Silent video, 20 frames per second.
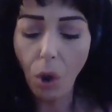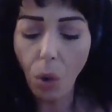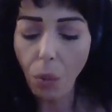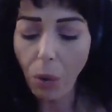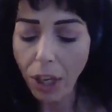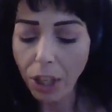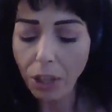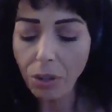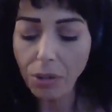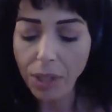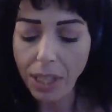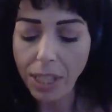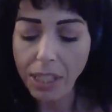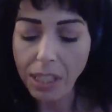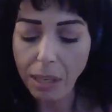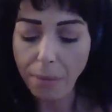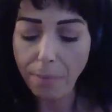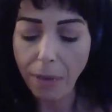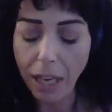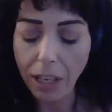what you need
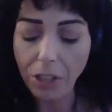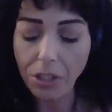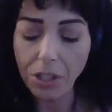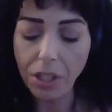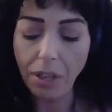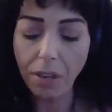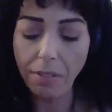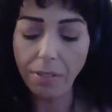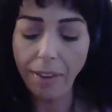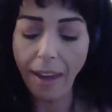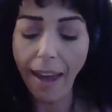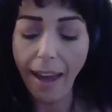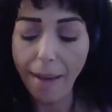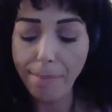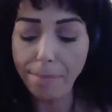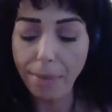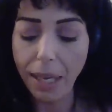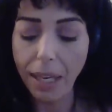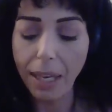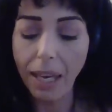to make yourself
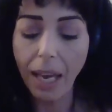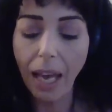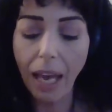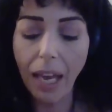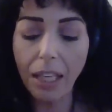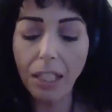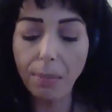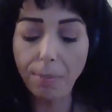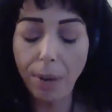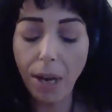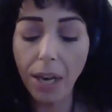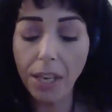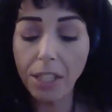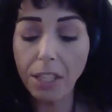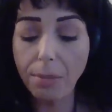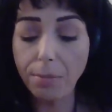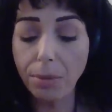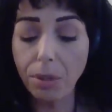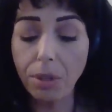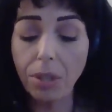happy as
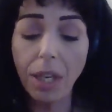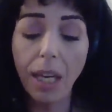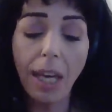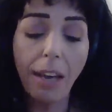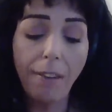possible.